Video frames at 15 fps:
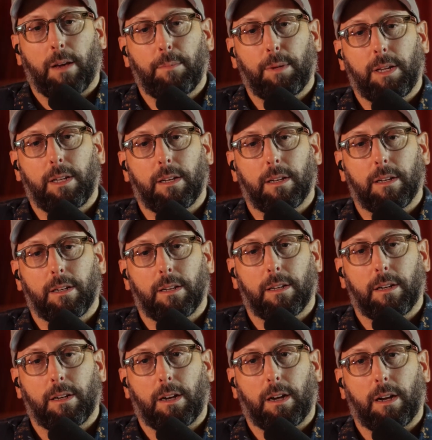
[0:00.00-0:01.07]
I mean,
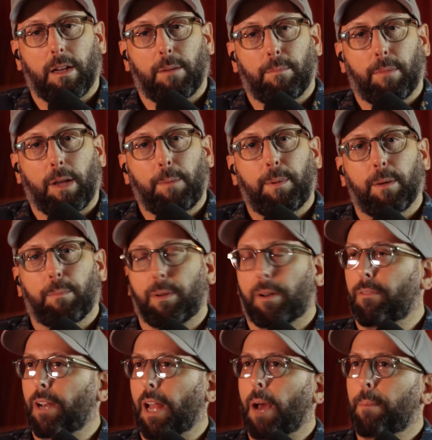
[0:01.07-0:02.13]
it might be a bit
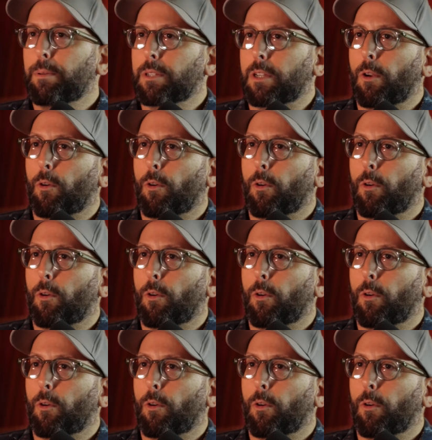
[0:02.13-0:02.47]
of an apples